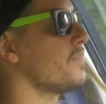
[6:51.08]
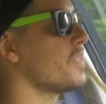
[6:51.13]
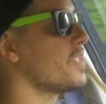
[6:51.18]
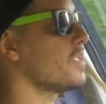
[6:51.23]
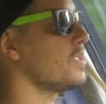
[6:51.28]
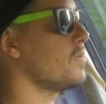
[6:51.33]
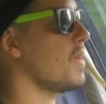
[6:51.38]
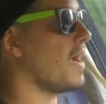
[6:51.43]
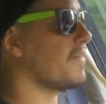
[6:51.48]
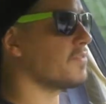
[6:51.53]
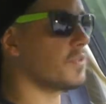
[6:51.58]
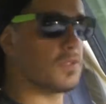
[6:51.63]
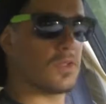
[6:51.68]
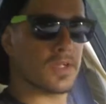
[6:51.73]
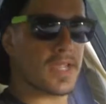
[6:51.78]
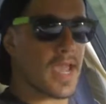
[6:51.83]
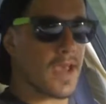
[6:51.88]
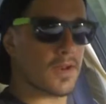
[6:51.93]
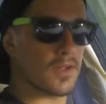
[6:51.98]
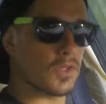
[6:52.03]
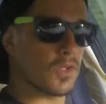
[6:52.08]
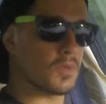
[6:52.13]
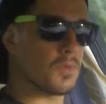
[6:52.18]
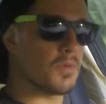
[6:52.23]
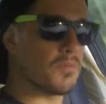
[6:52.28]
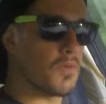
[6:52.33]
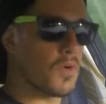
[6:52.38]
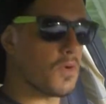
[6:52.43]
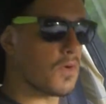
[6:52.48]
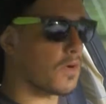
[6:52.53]
You have to look out a little
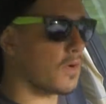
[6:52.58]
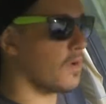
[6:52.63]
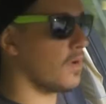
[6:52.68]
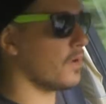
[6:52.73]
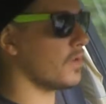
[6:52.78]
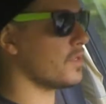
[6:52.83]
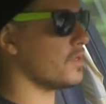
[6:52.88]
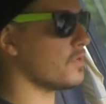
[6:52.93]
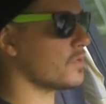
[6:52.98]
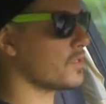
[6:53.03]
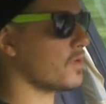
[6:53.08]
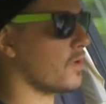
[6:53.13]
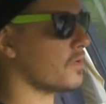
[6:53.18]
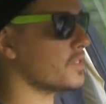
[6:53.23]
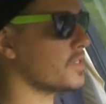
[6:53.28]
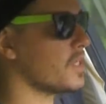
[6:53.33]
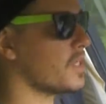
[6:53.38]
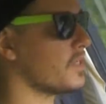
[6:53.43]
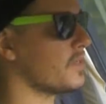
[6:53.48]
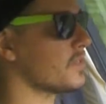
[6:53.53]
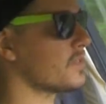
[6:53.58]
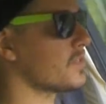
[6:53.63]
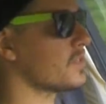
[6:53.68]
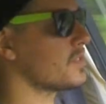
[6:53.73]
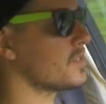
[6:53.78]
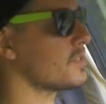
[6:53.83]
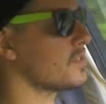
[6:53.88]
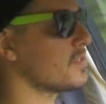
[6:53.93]
bit more on used car sales.